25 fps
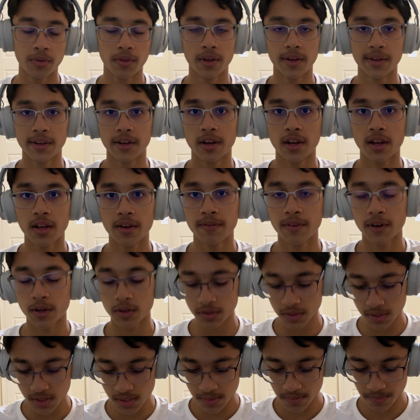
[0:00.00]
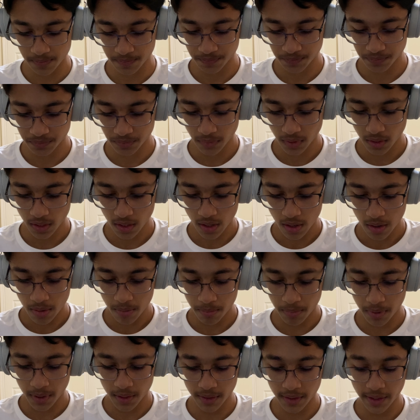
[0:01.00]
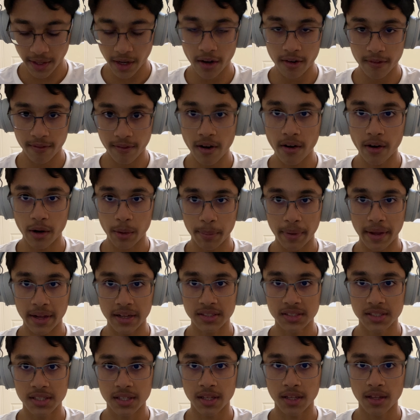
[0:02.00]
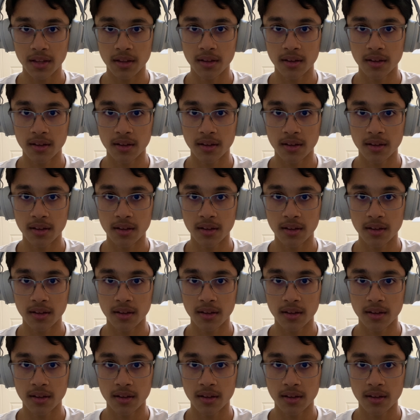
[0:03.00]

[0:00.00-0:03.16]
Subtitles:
your headphones. But they're very bassy